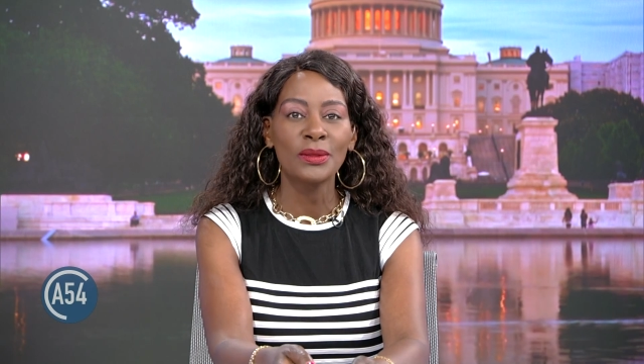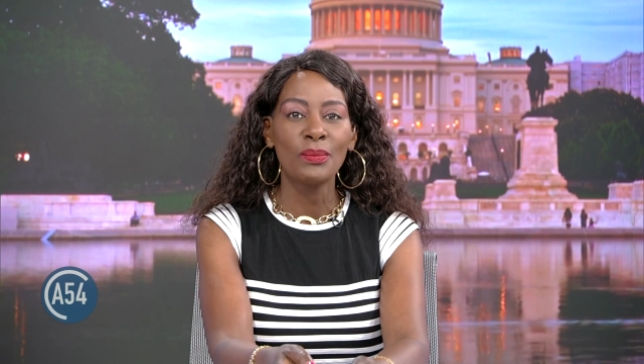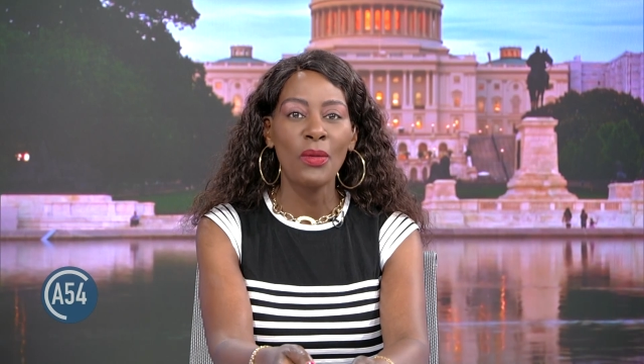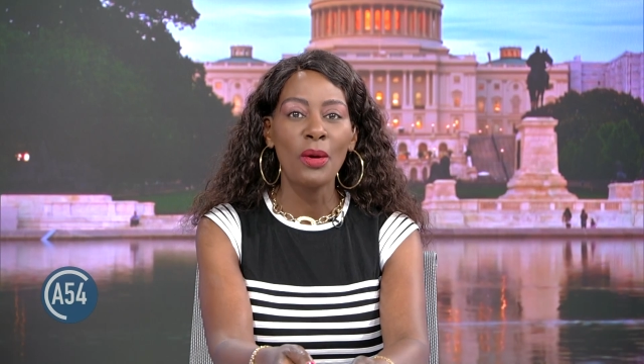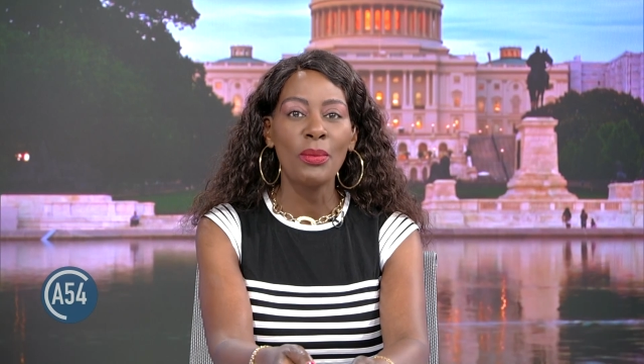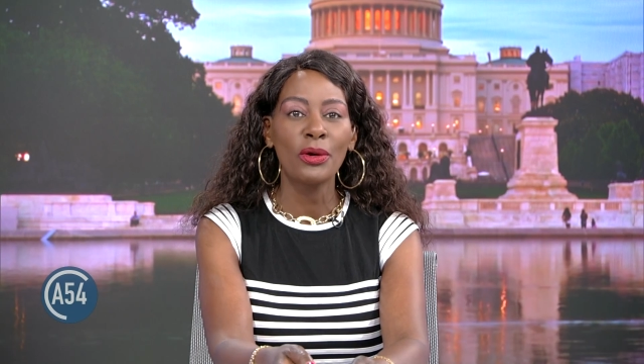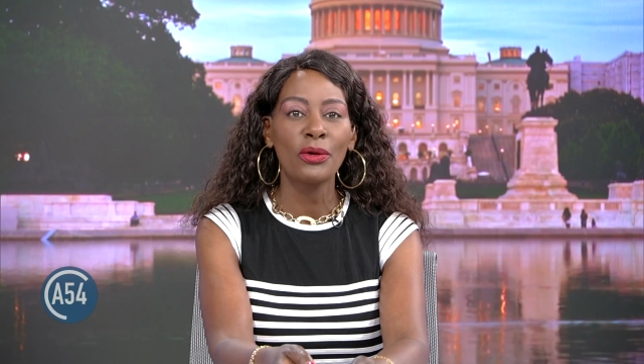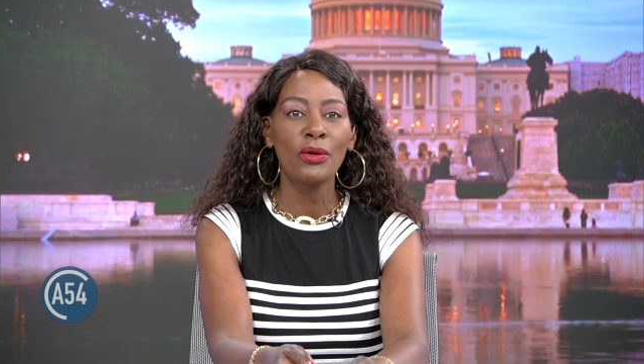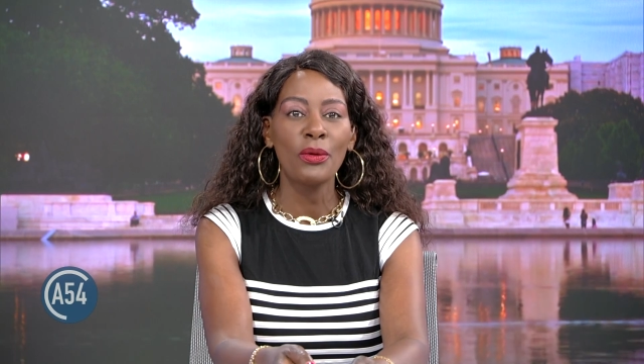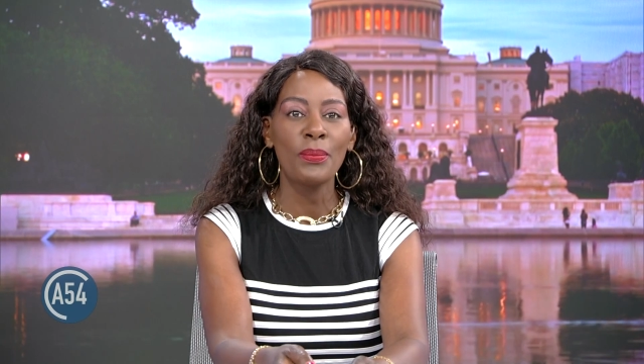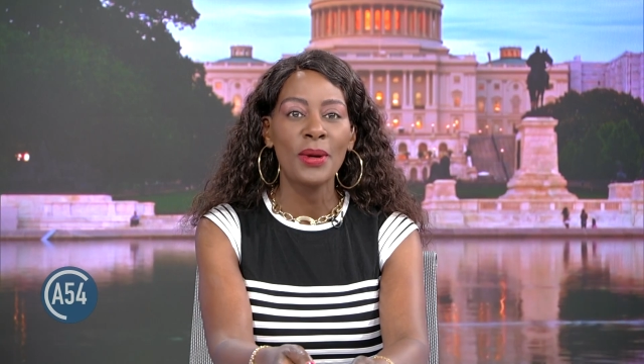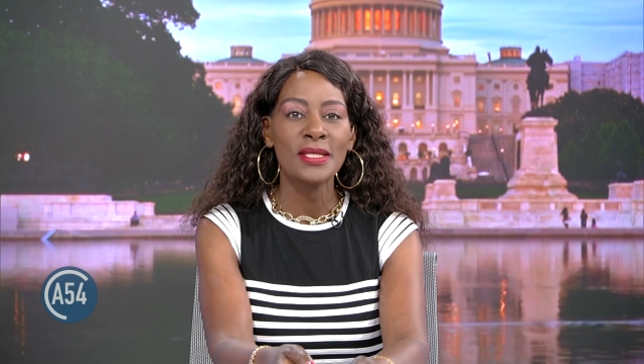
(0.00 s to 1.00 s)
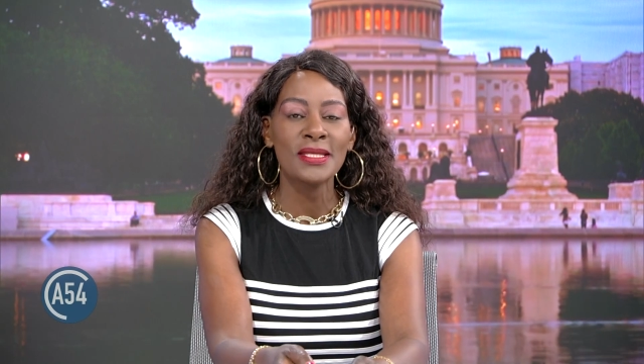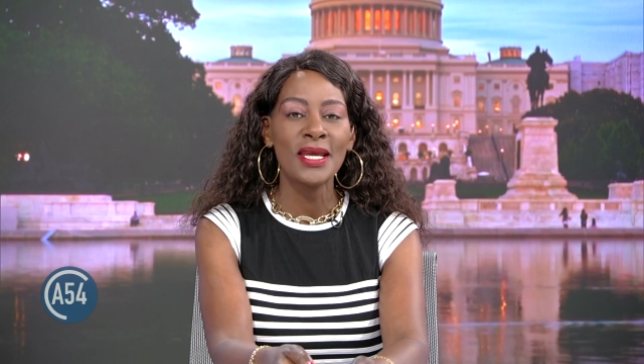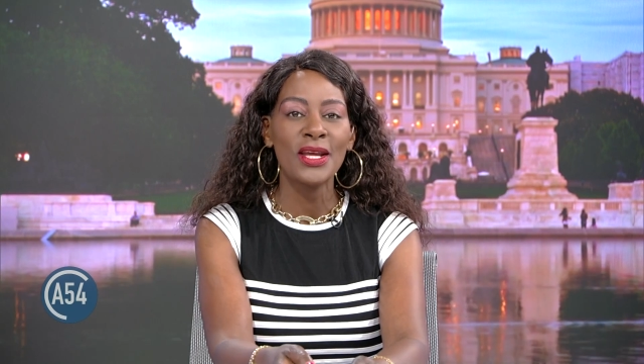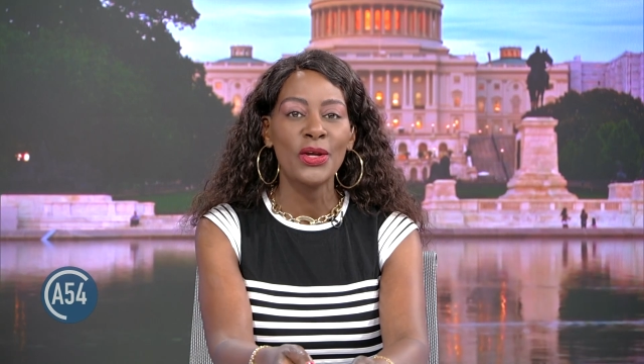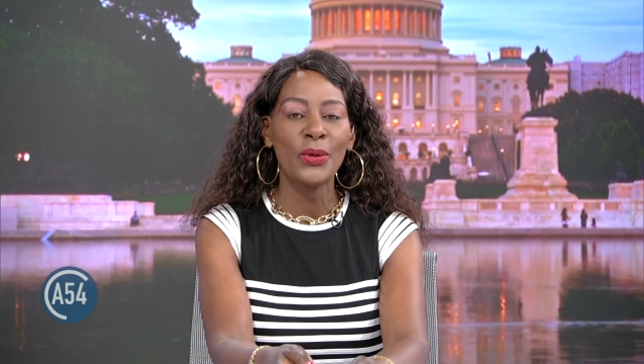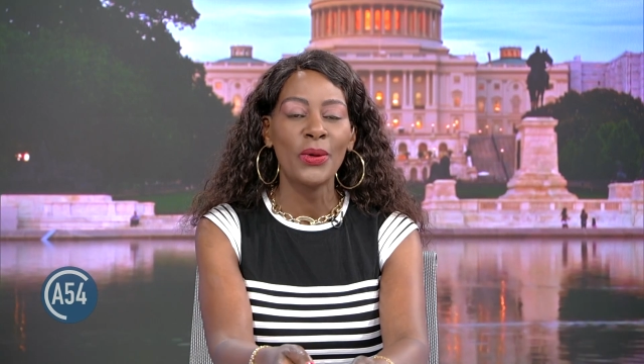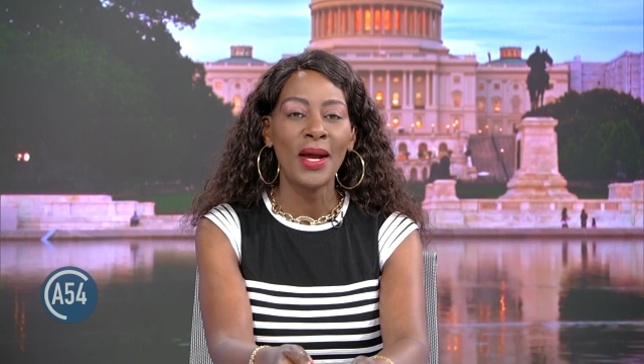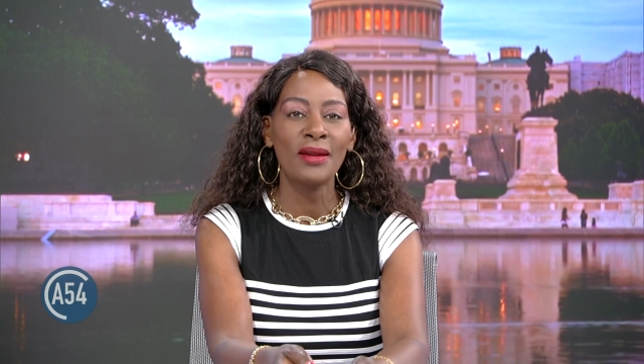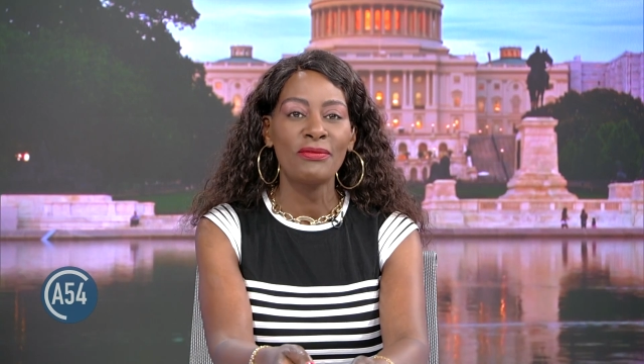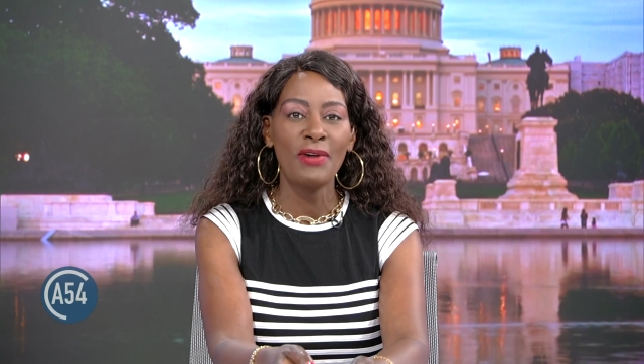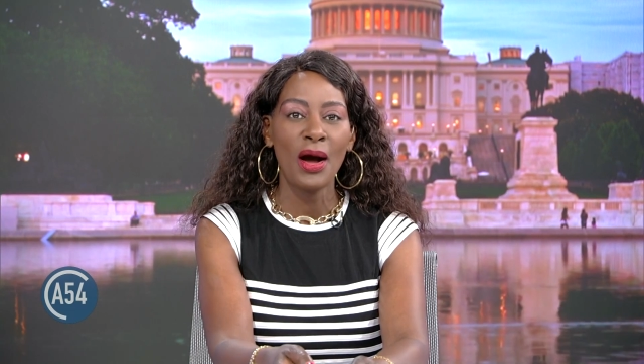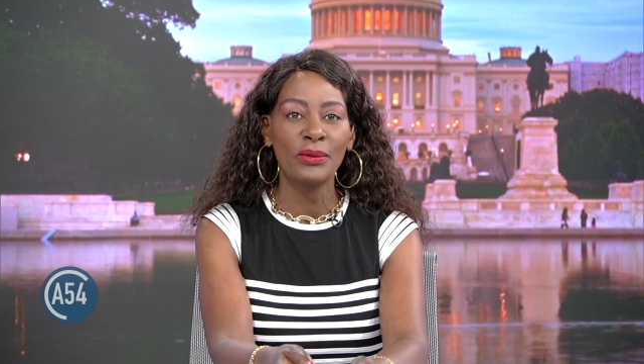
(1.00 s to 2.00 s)
Mobile Group CEO and
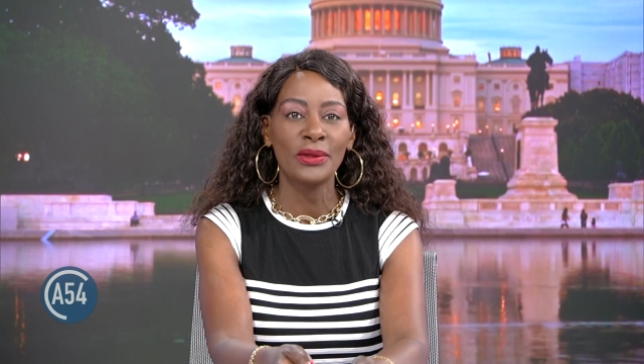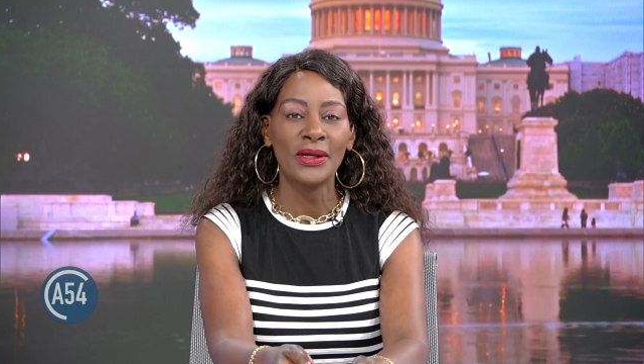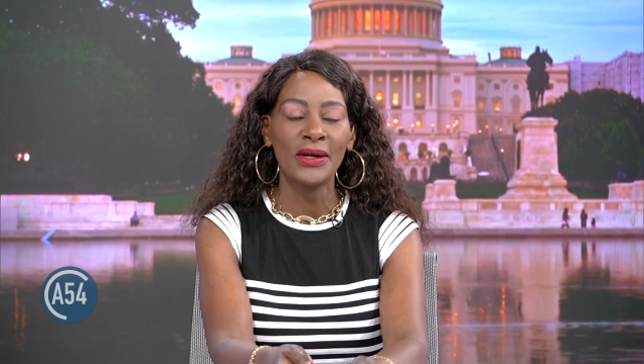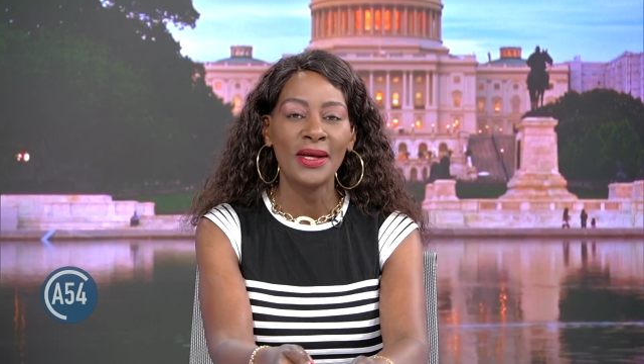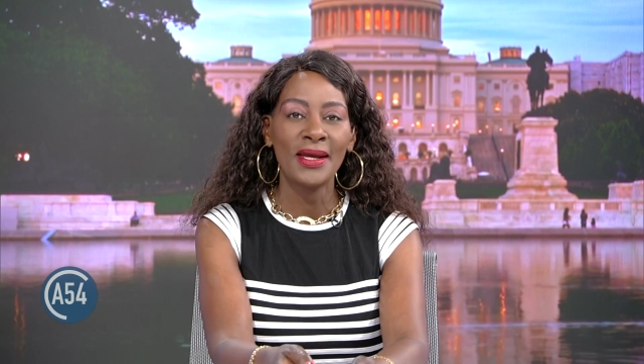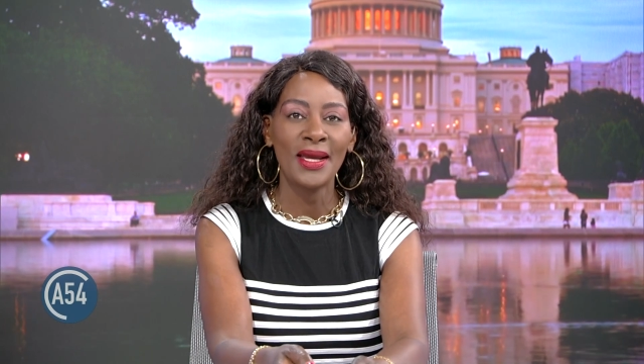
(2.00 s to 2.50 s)
founder